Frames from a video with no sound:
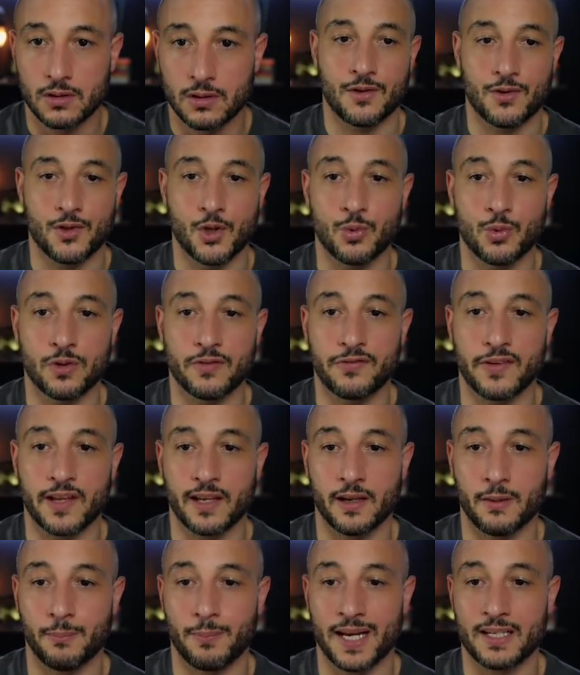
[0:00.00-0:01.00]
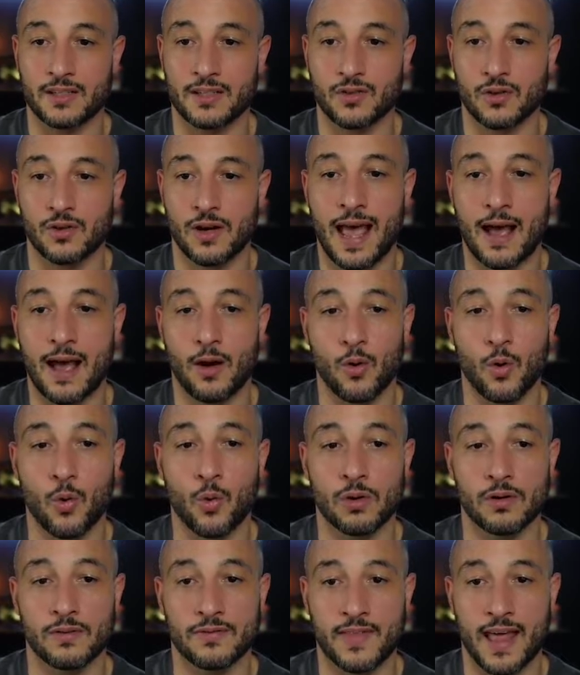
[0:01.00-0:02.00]
You would think, based on
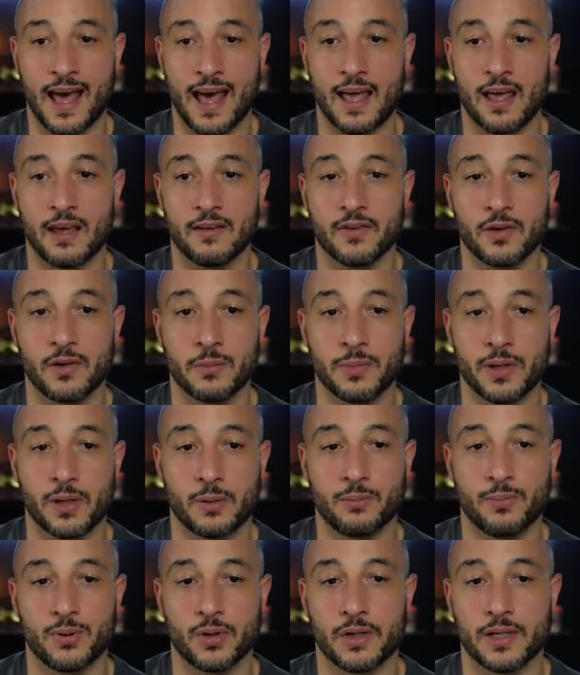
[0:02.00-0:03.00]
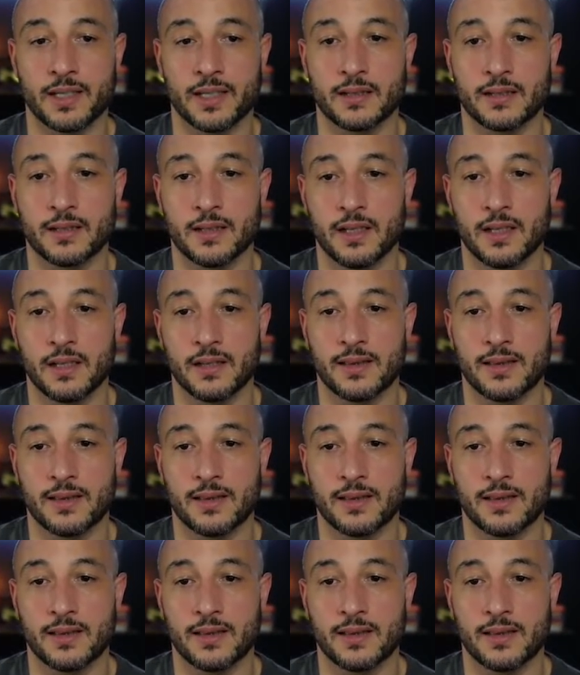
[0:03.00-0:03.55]
all of that effort being put in,